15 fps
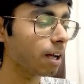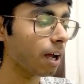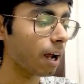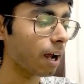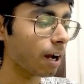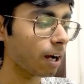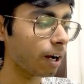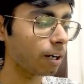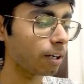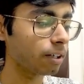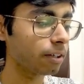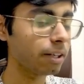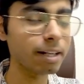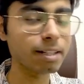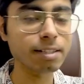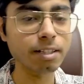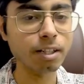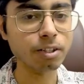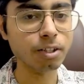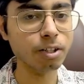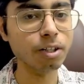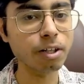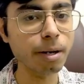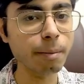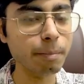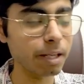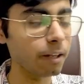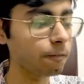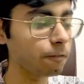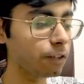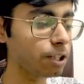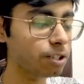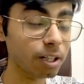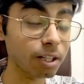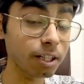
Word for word: and let's see the third main feature